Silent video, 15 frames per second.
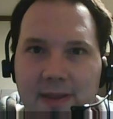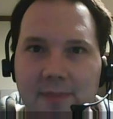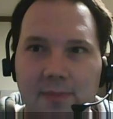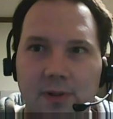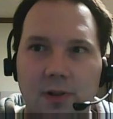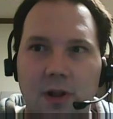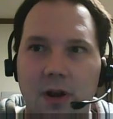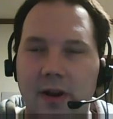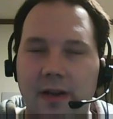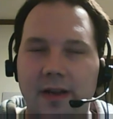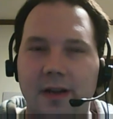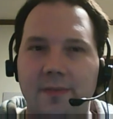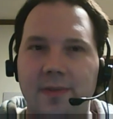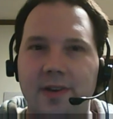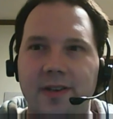people are a
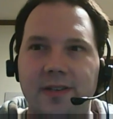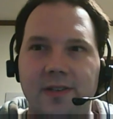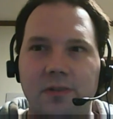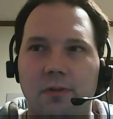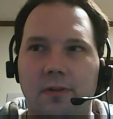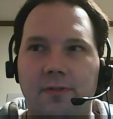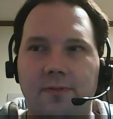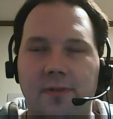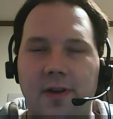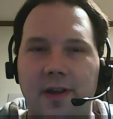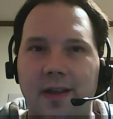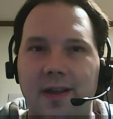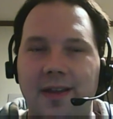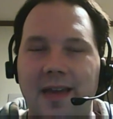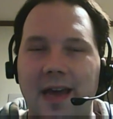coming is sort of a,
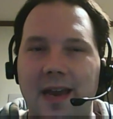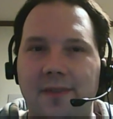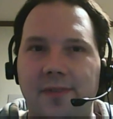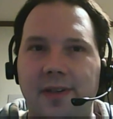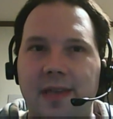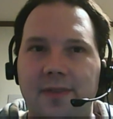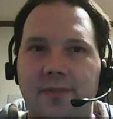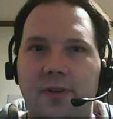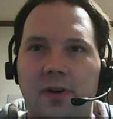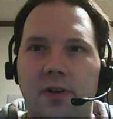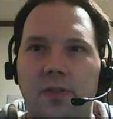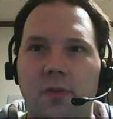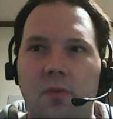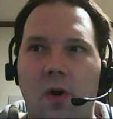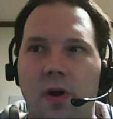a, kind of a given
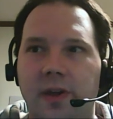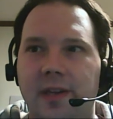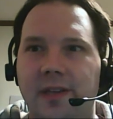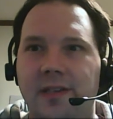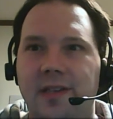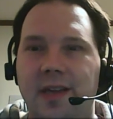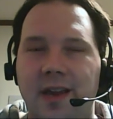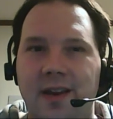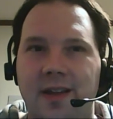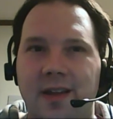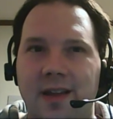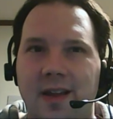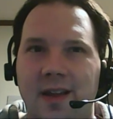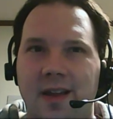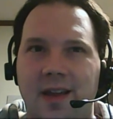on The Walking Dead,
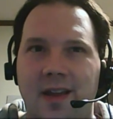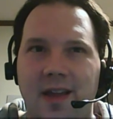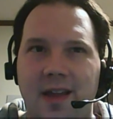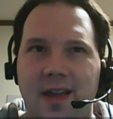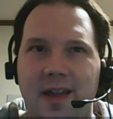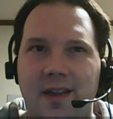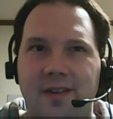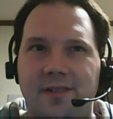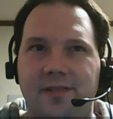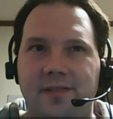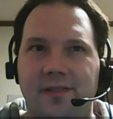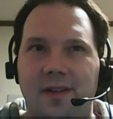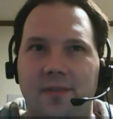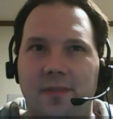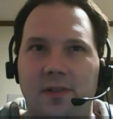and
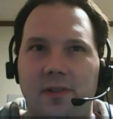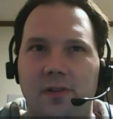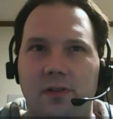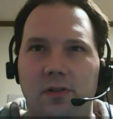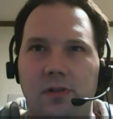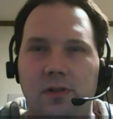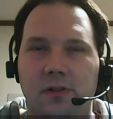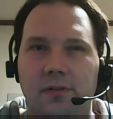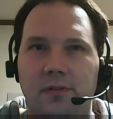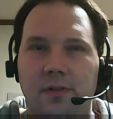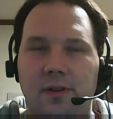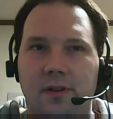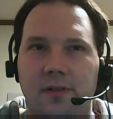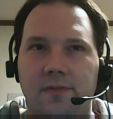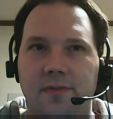I'm a little
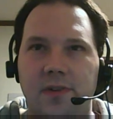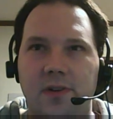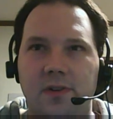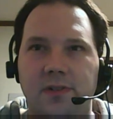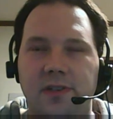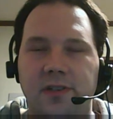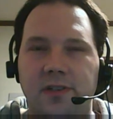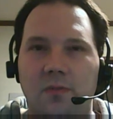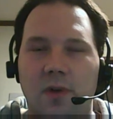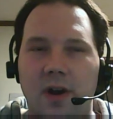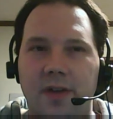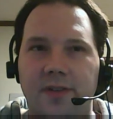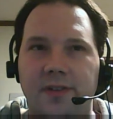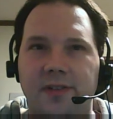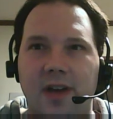confused as to
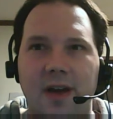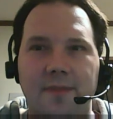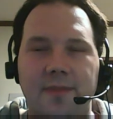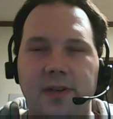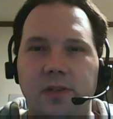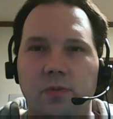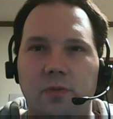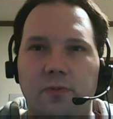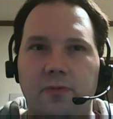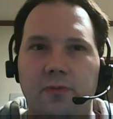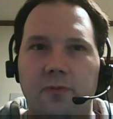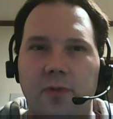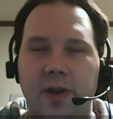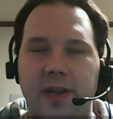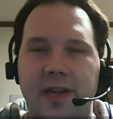why the zombies were
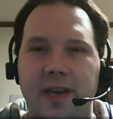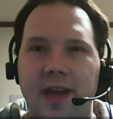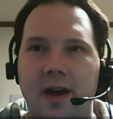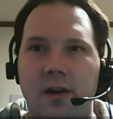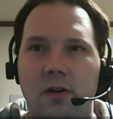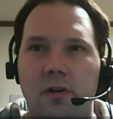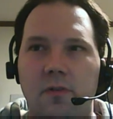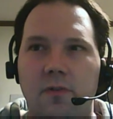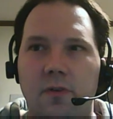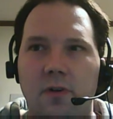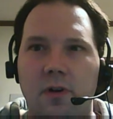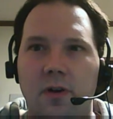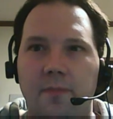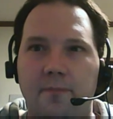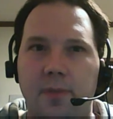freaking out
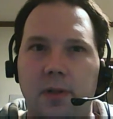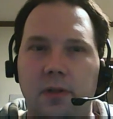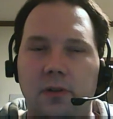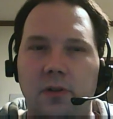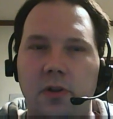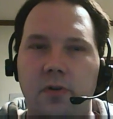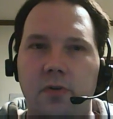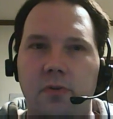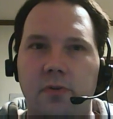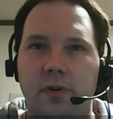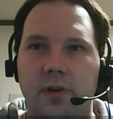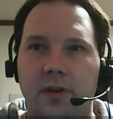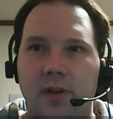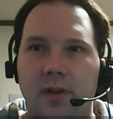over a balloon.